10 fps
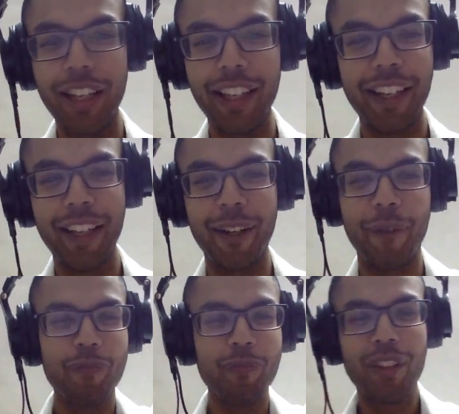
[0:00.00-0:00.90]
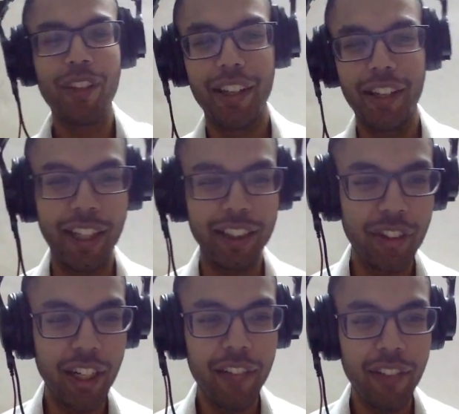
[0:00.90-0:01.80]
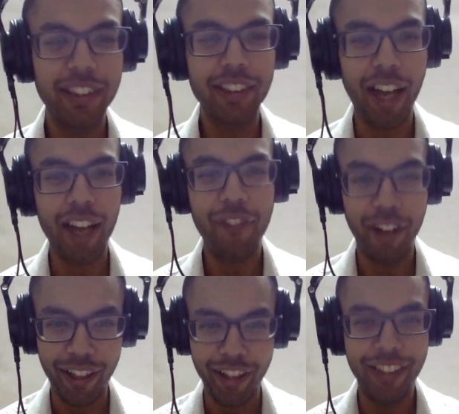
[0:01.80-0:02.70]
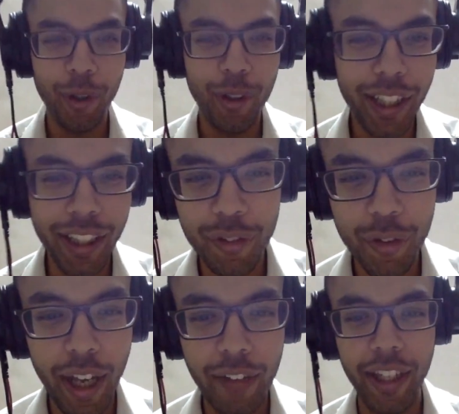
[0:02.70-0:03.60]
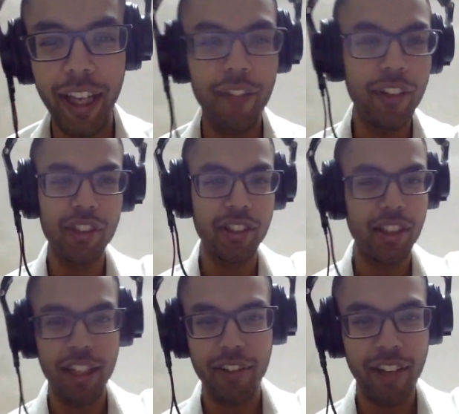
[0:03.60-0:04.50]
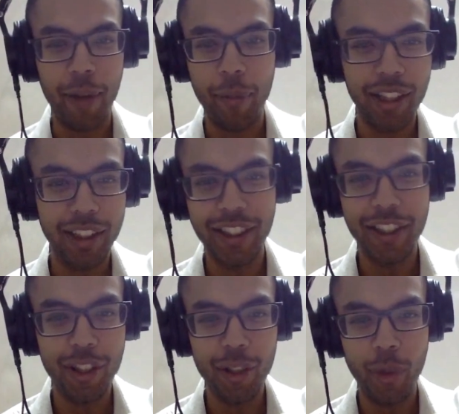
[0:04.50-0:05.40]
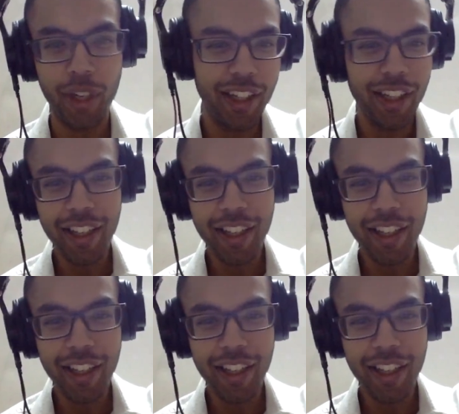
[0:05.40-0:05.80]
like a that's really very sci-fi, like if you have like every CCTV camera listening to you and